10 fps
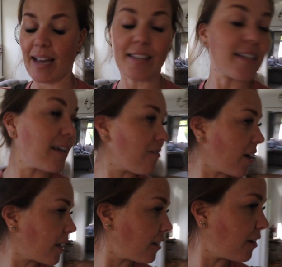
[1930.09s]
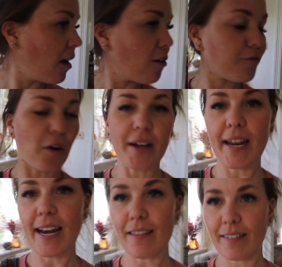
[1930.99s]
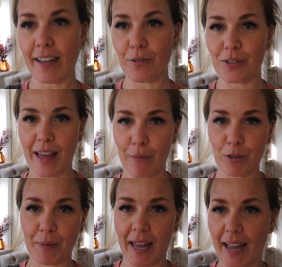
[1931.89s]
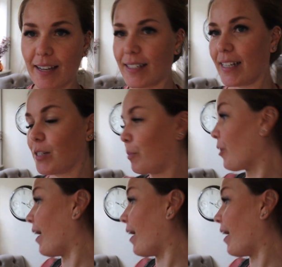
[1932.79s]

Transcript: see if I can find anything else that would be handy to put